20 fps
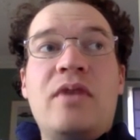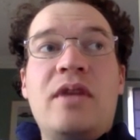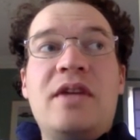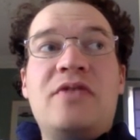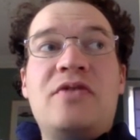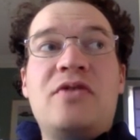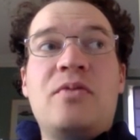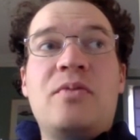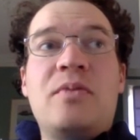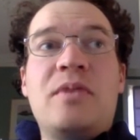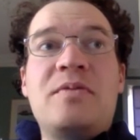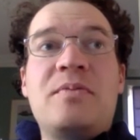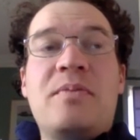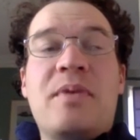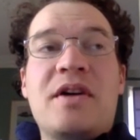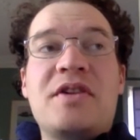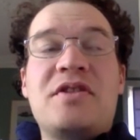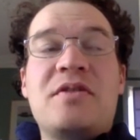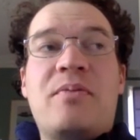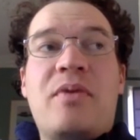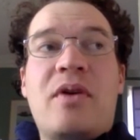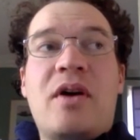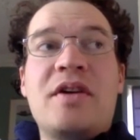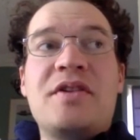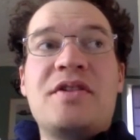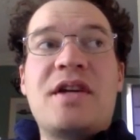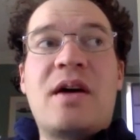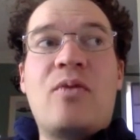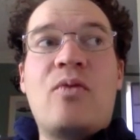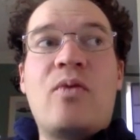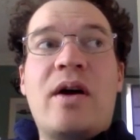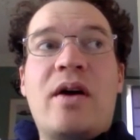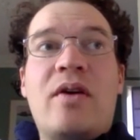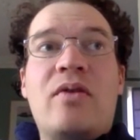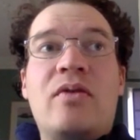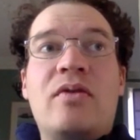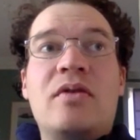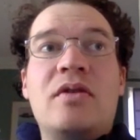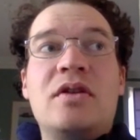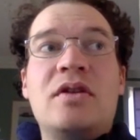took me by surprise how well
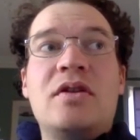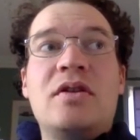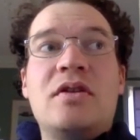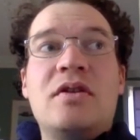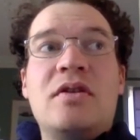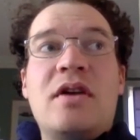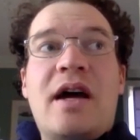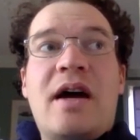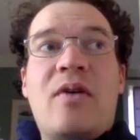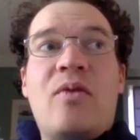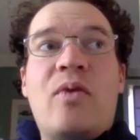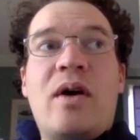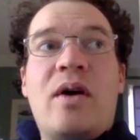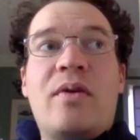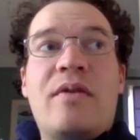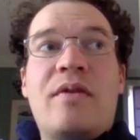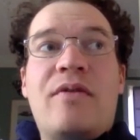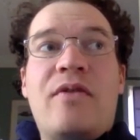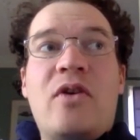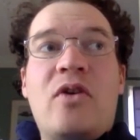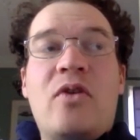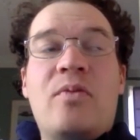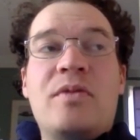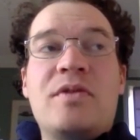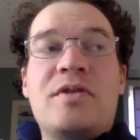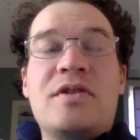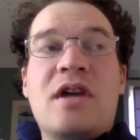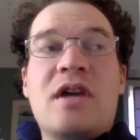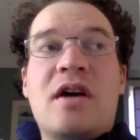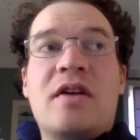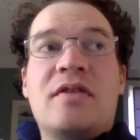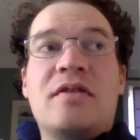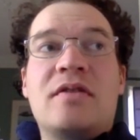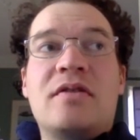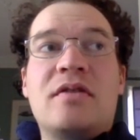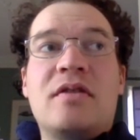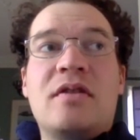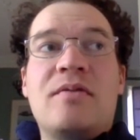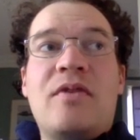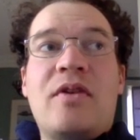the film has done.
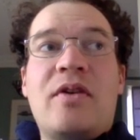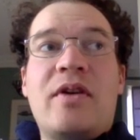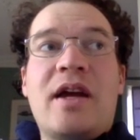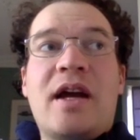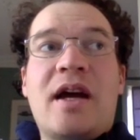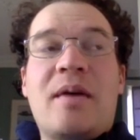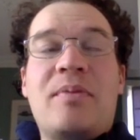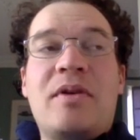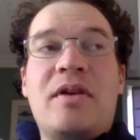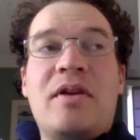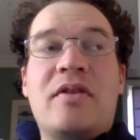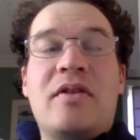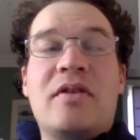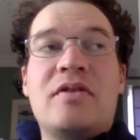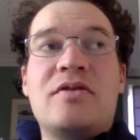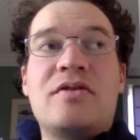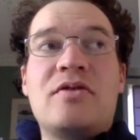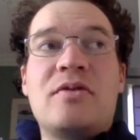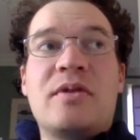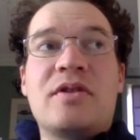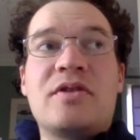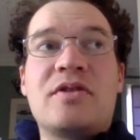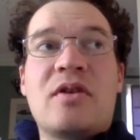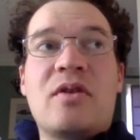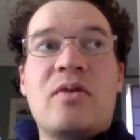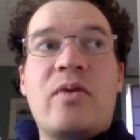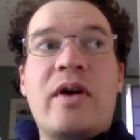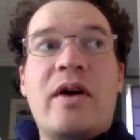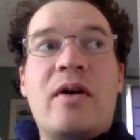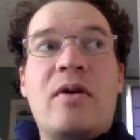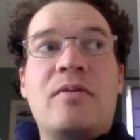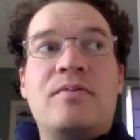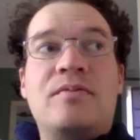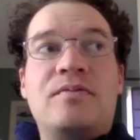I'm very happy that it's doing so well.